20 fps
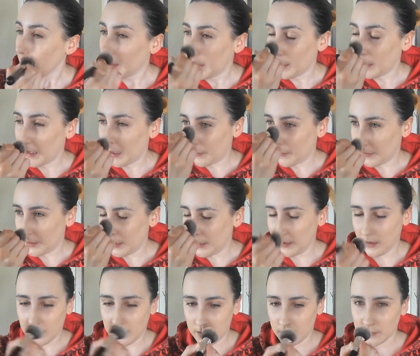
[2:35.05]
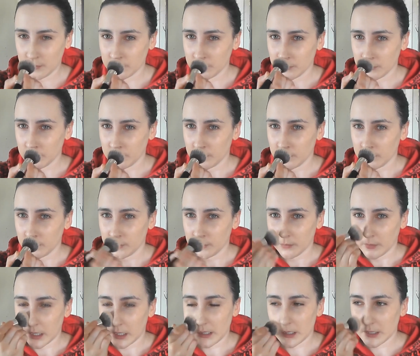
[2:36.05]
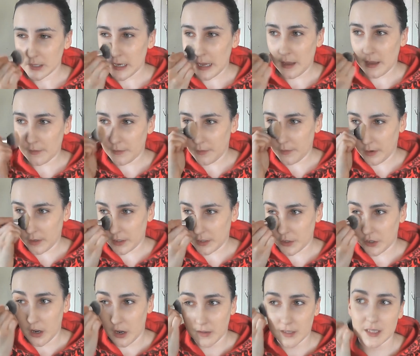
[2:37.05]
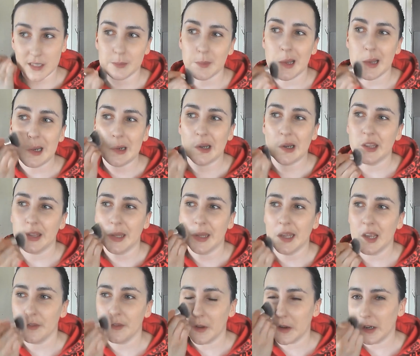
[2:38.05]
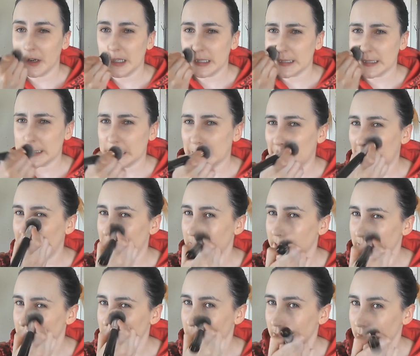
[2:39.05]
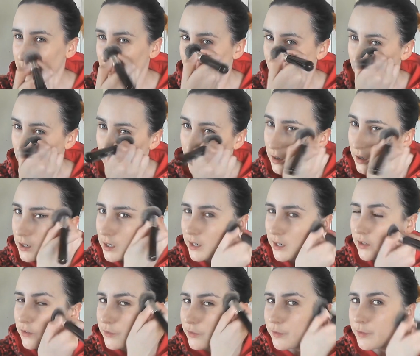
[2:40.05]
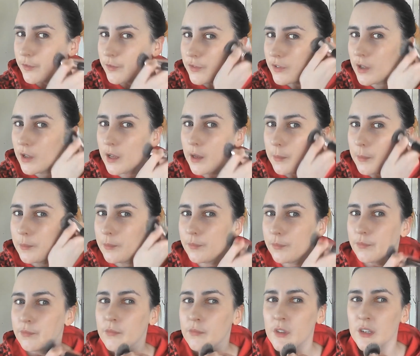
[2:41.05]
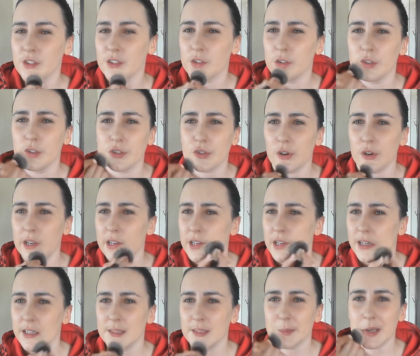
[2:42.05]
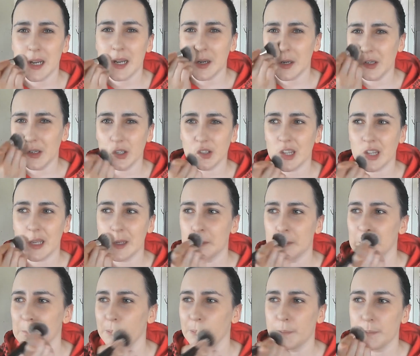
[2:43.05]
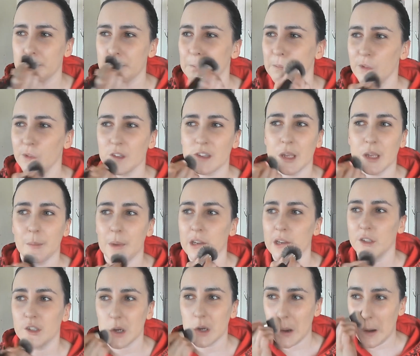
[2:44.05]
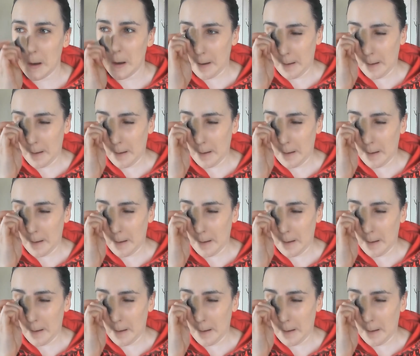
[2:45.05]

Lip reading: It doesn't have a very strong smell or anything, a very slight kind of sunscreen kind of smell, nothing major.